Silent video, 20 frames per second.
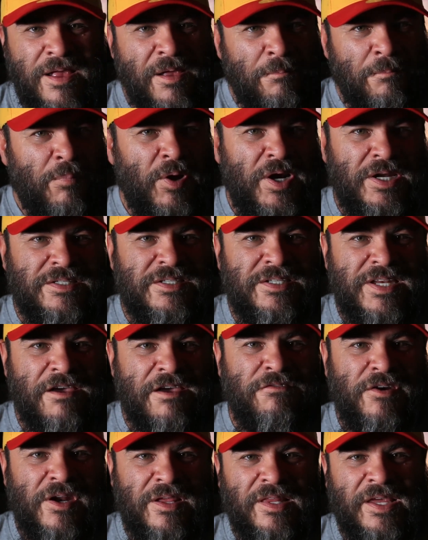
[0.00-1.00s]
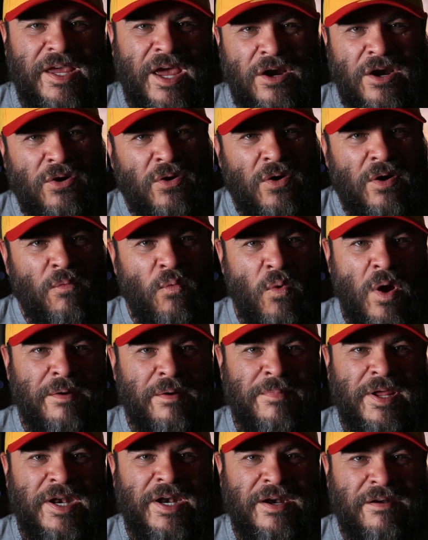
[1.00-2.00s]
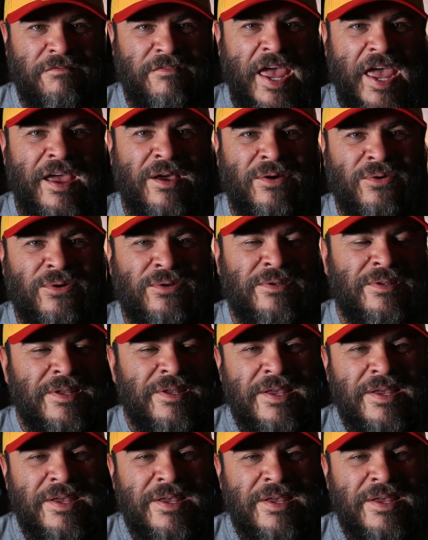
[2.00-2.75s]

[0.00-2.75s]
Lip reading: but it's definitely under a 1 minute of angle.